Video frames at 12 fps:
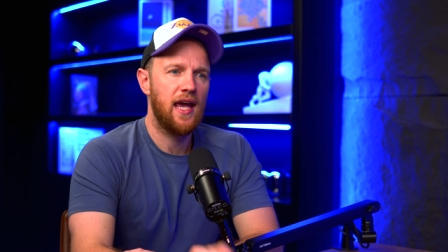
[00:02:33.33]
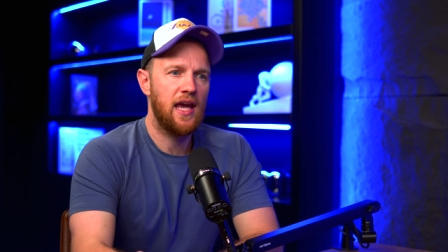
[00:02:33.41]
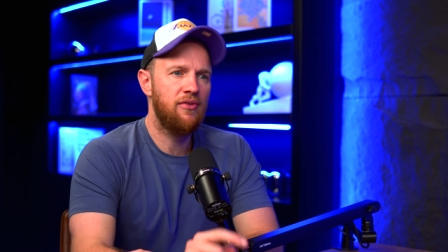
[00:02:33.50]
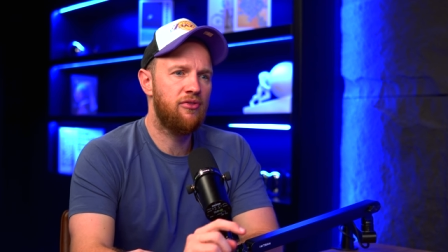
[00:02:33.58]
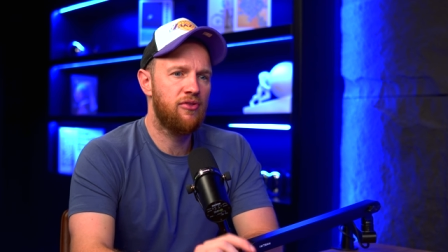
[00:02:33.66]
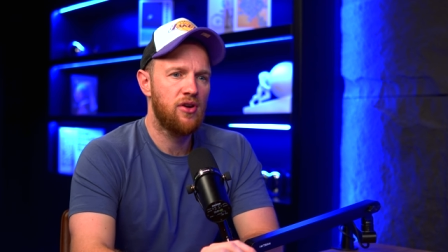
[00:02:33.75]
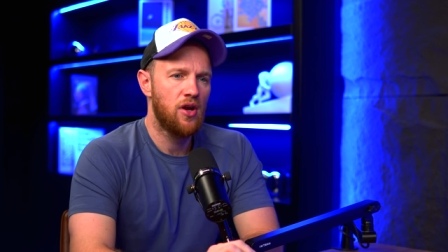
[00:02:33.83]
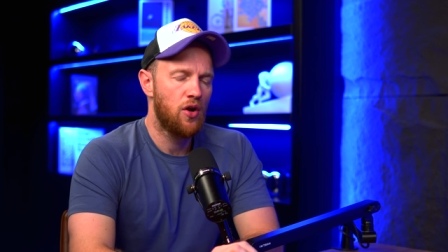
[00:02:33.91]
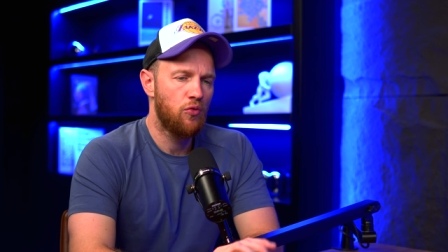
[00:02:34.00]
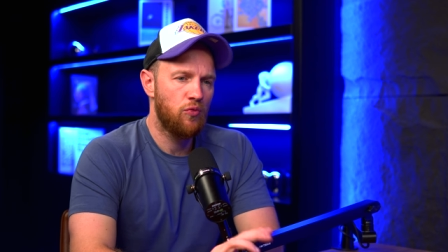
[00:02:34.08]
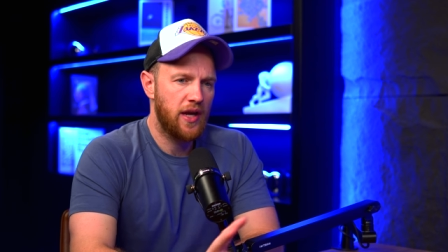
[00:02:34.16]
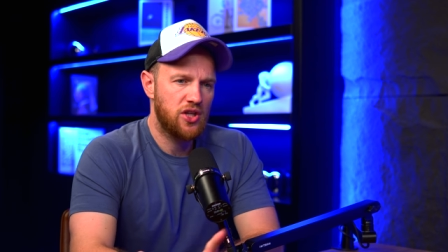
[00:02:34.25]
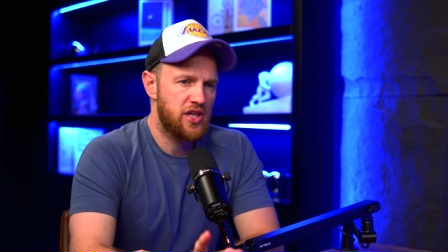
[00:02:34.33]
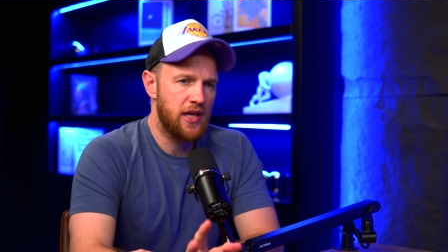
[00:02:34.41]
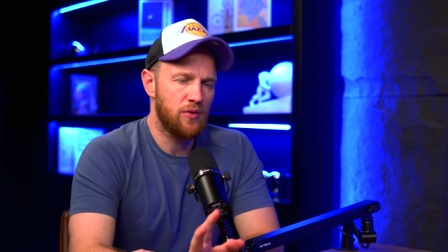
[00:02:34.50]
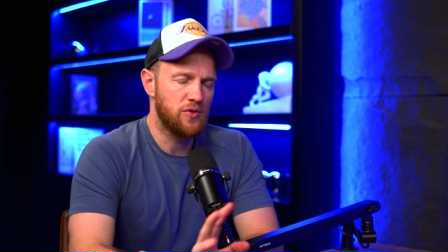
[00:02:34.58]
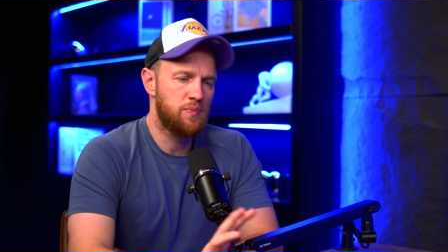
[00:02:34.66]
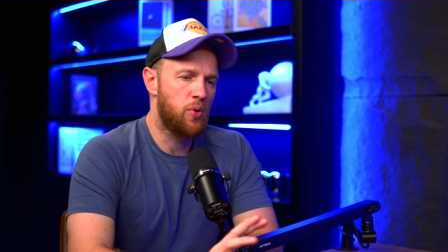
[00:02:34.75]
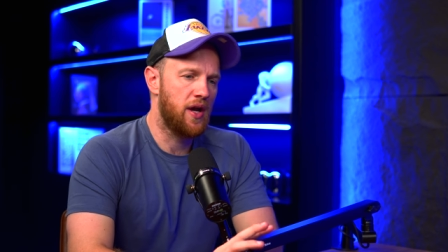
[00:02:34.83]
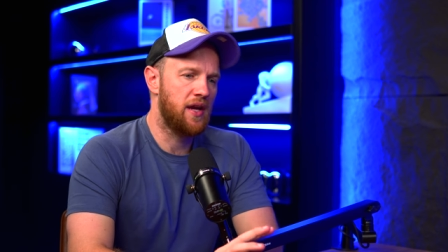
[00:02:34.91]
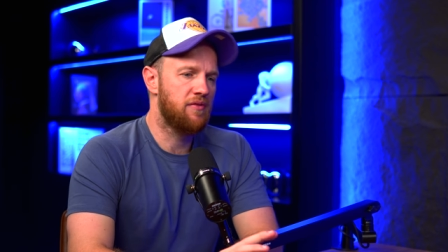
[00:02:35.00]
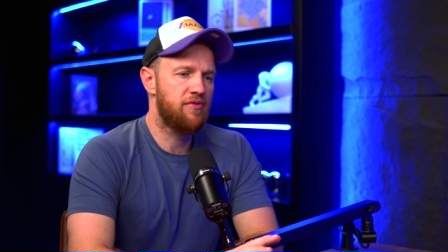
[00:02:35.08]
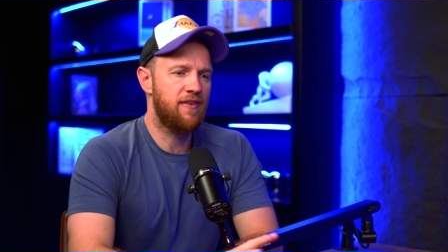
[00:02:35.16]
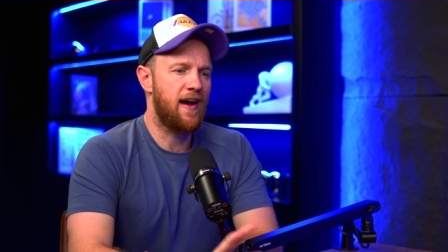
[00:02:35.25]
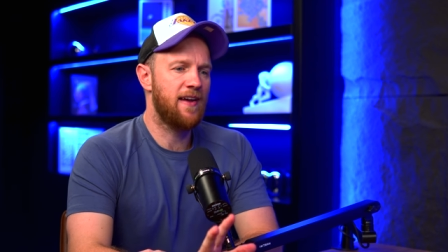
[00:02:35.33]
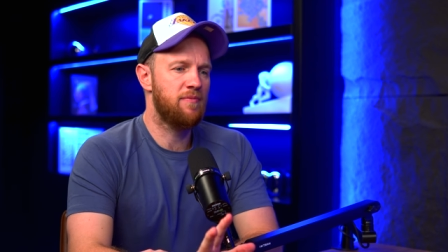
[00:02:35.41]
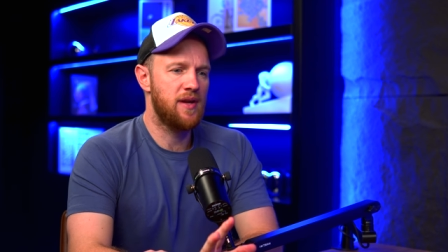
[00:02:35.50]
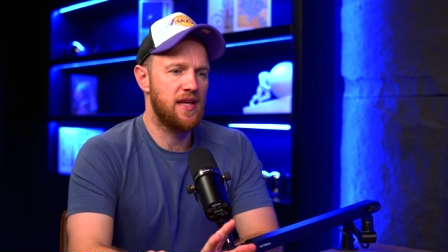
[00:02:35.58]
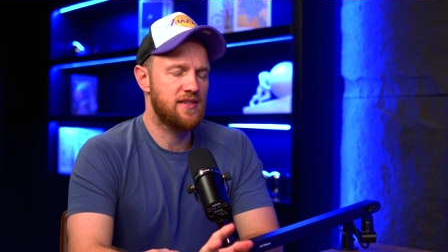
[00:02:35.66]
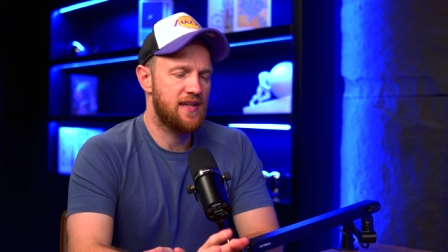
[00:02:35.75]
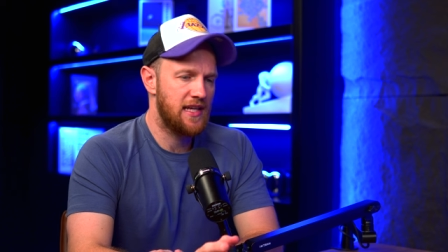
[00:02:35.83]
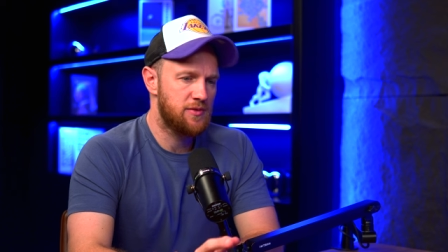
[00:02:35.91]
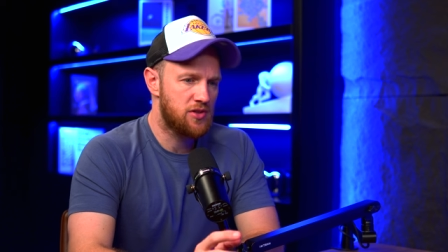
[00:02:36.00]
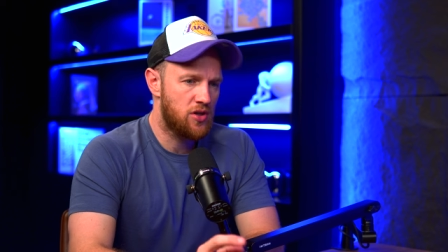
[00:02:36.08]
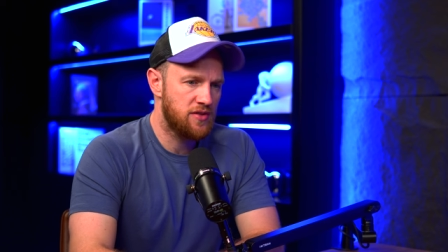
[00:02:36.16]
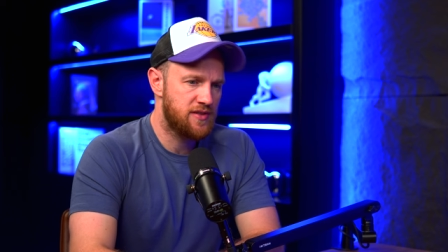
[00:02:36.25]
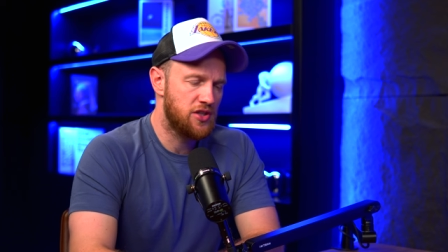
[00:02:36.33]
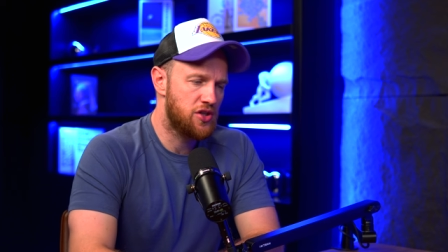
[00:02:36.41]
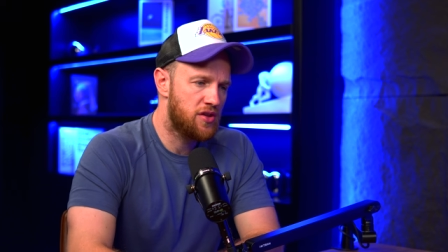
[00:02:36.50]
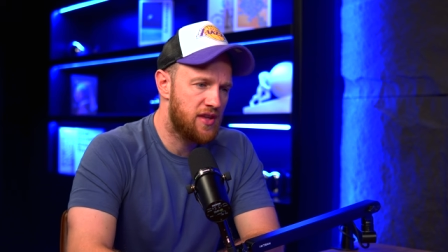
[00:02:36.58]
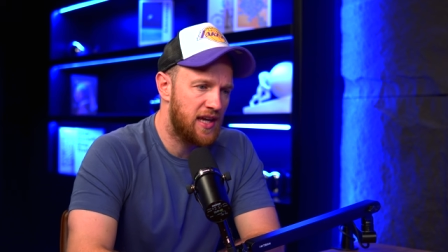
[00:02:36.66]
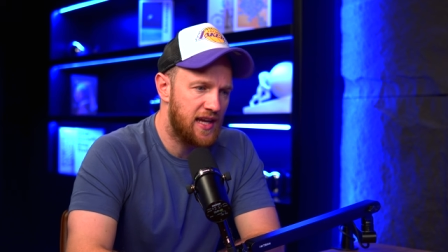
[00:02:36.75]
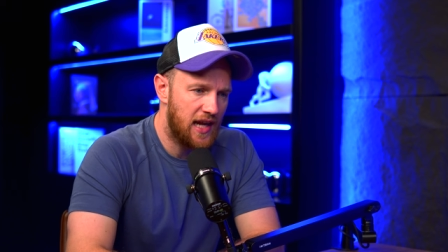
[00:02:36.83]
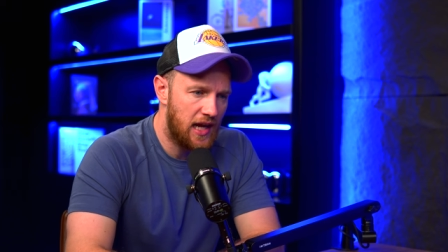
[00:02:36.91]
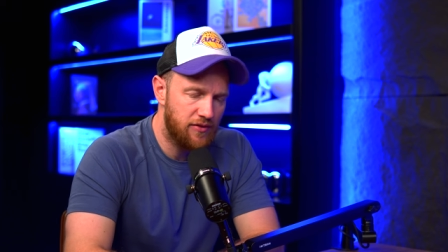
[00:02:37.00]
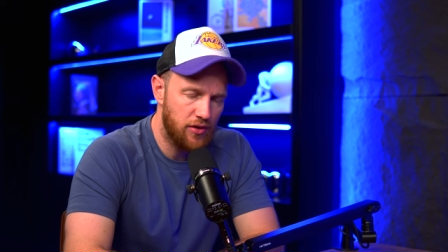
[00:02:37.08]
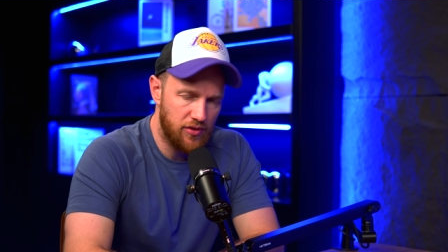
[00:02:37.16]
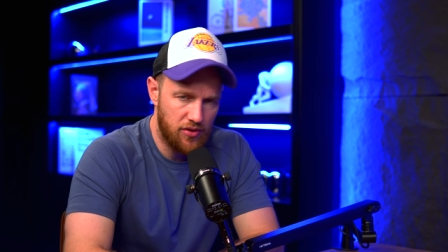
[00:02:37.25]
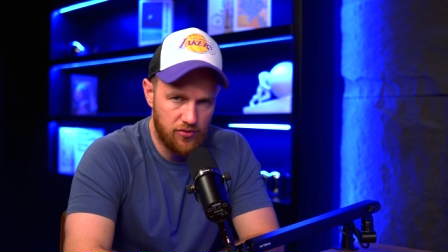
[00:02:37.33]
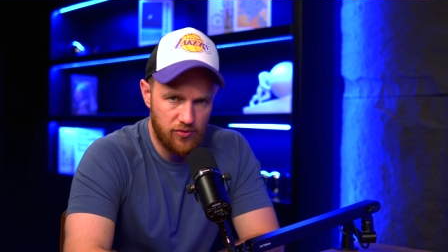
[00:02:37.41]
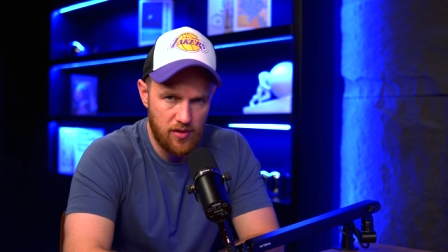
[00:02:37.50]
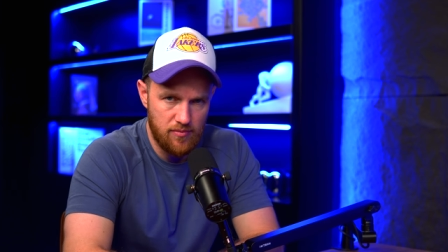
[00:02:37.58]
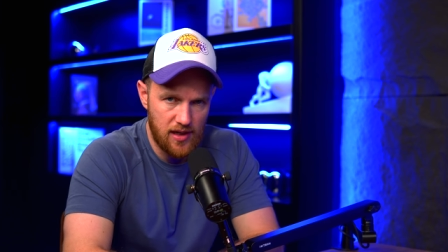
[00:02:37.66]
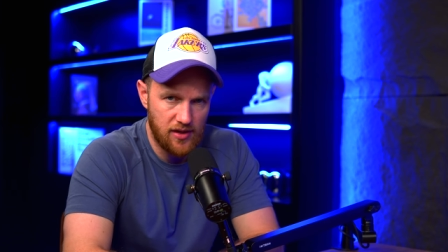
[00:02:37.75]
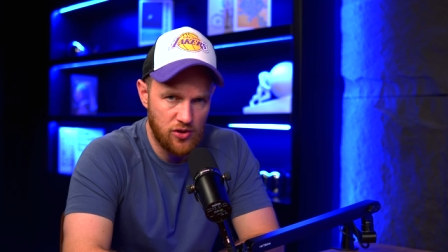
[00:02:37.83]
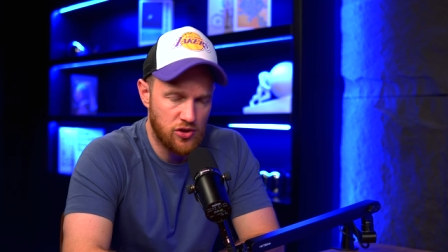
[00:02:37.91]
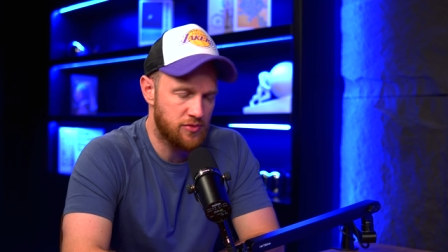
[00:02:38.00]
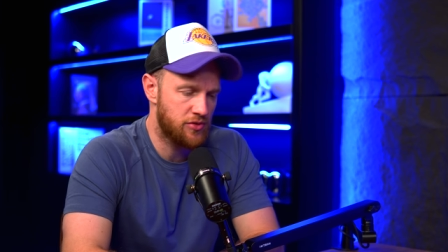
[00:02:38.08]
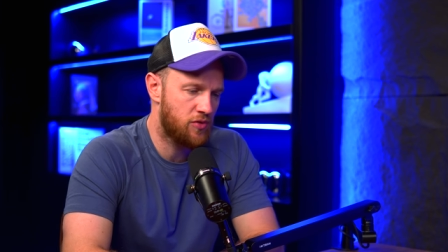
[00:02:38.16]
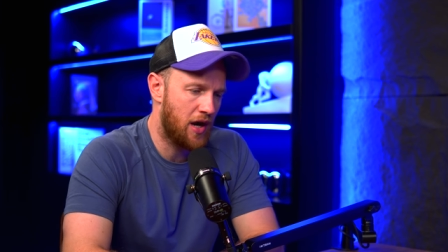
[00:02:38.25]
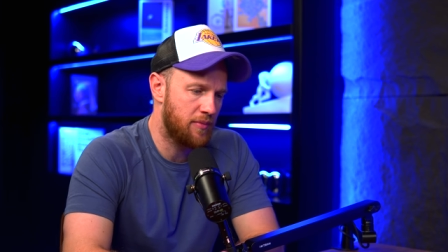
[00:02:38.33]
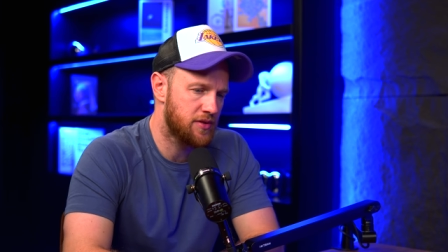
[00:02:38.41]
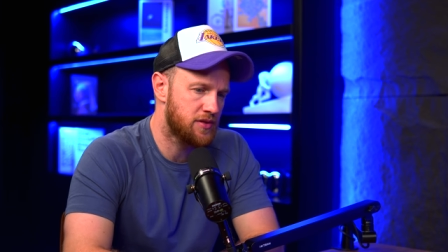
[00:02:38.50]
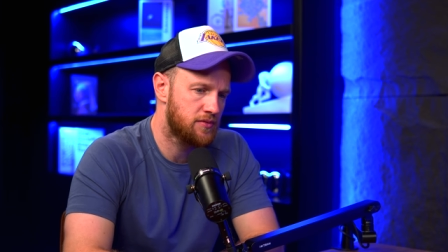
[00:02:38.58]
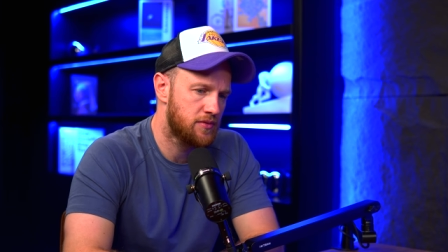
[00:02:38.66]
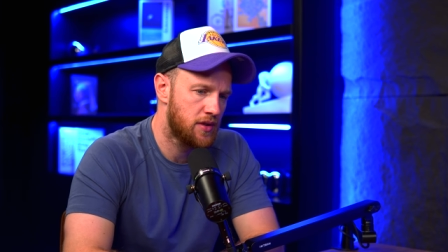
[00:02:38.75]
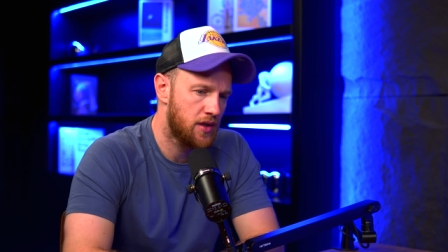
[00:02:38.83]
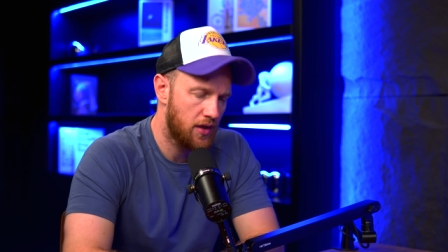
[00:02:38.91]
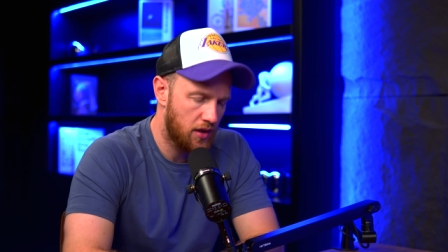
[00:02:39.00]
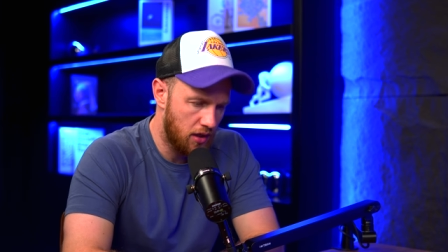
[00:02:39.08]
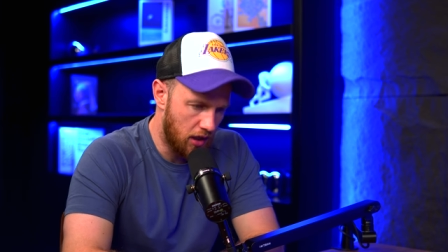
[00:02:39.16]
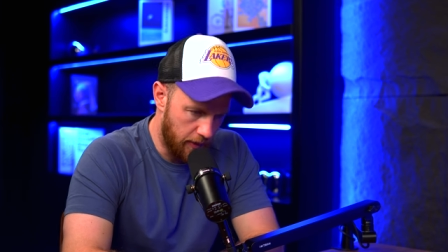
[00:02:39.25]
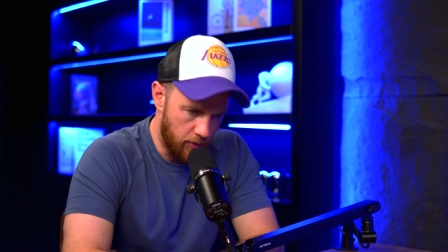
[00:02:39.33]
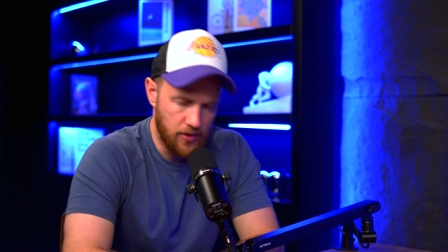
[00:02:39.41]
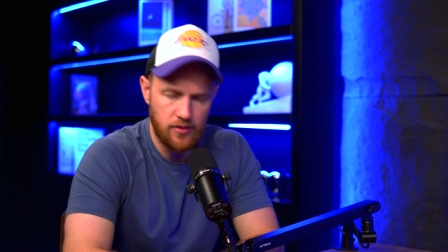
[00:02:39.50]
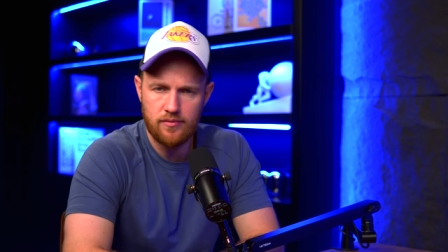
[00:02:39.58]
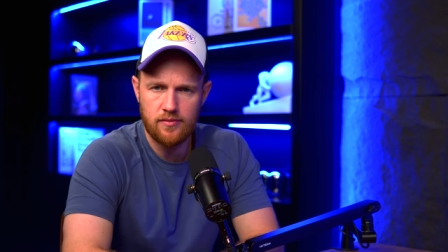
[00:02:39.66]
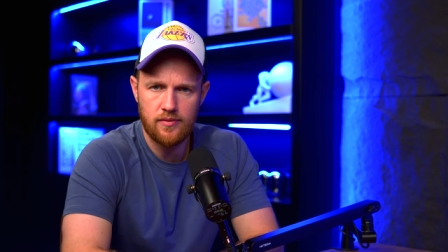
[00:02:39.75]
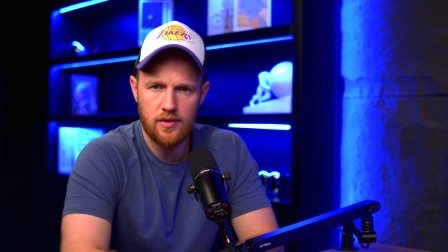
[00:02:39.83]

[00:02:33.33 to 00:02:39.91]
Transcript: If Rick Shields put in five minutes a day to his content, do you think he'd have over three million YouTube subscribers? No, he wouldn't.